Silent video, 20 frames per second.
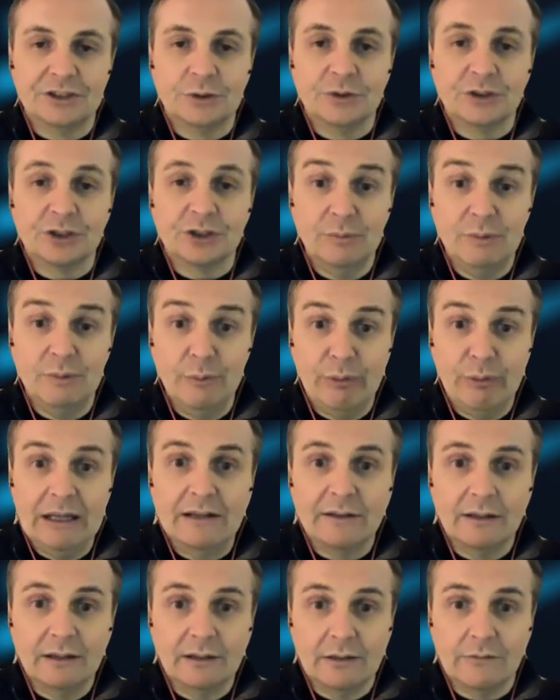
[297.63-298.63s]
So it's going to be
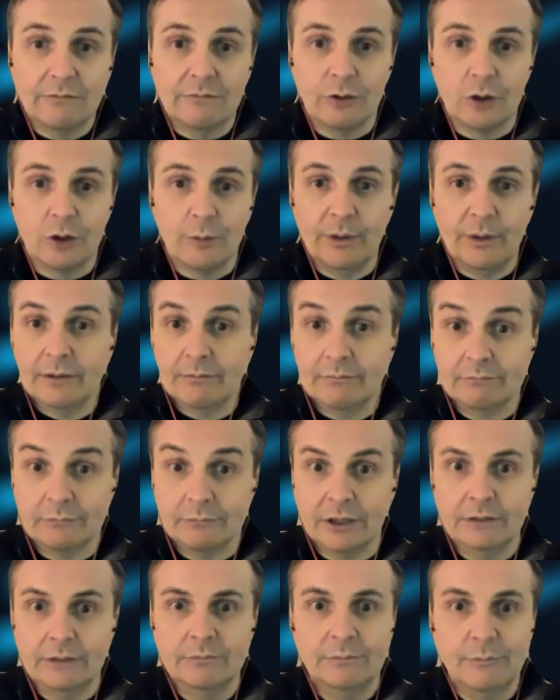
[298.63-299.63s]
built into the formula,
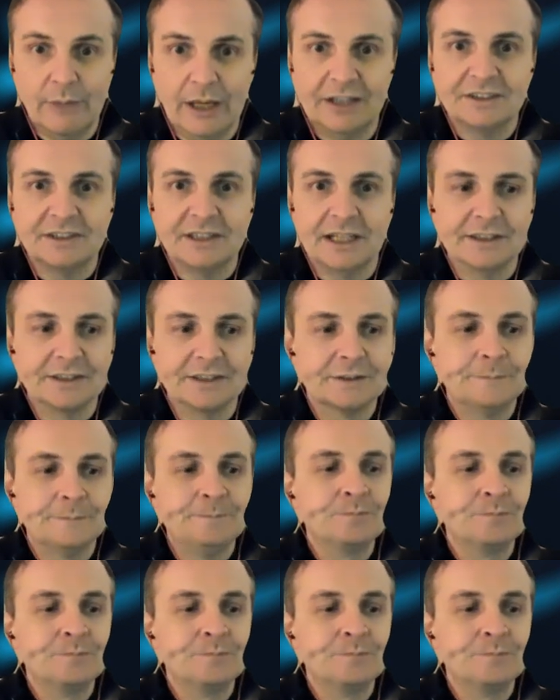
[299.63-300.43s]
right? Makes sense.